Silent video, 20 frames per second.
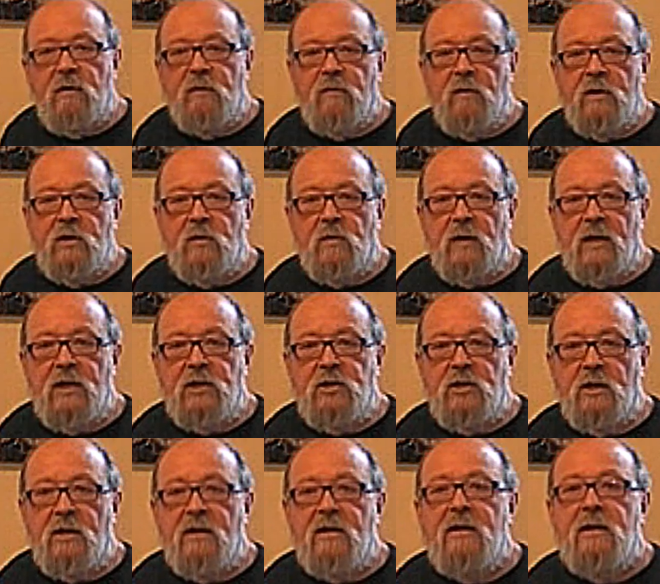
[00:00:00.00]

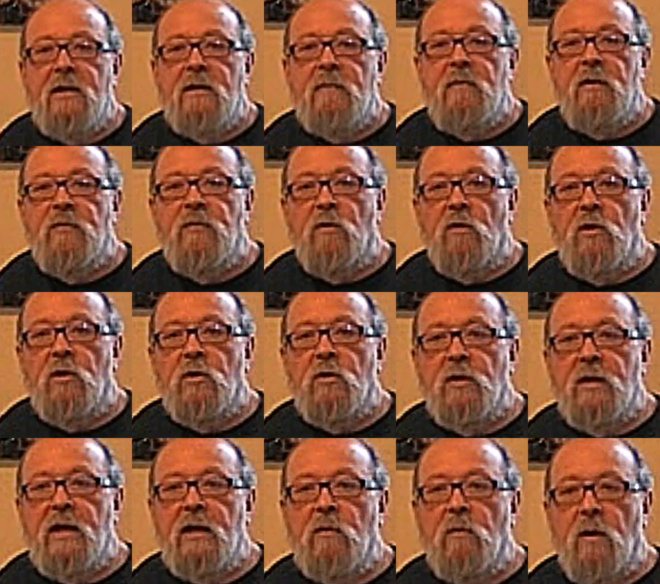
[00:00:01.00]
refrigeration before
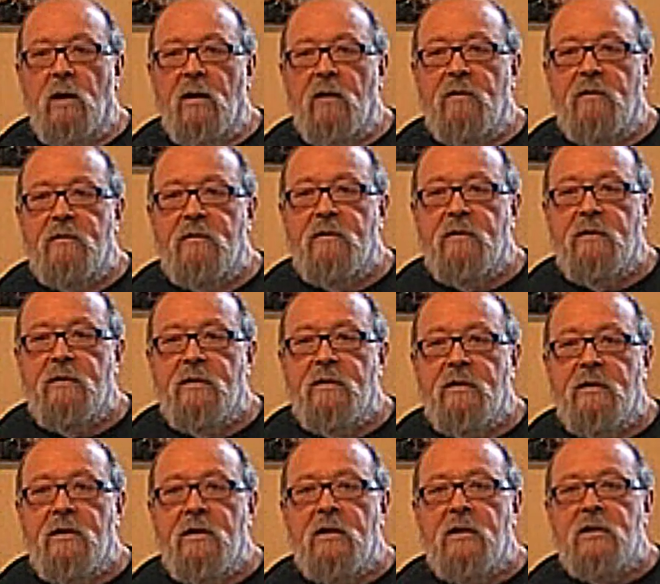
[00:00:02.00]
cooking well.
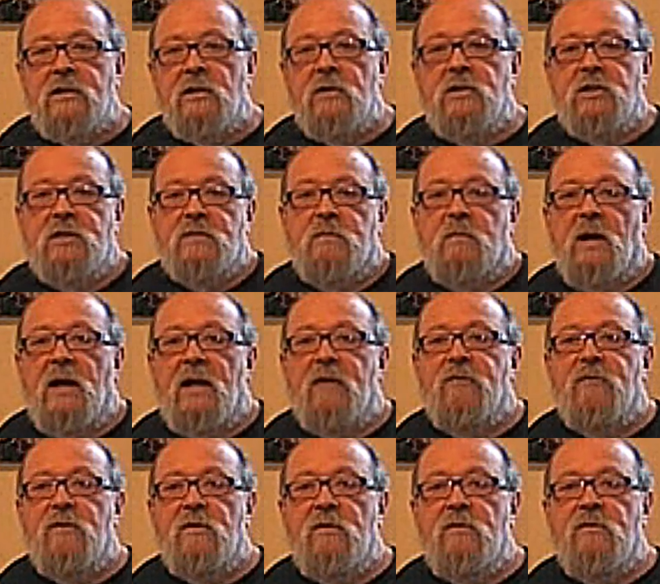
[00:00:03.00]
So just buy
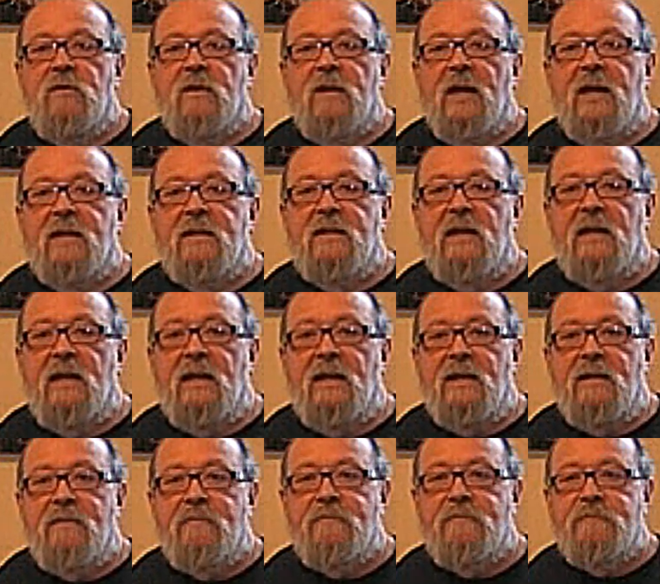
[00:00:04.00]
food for that day.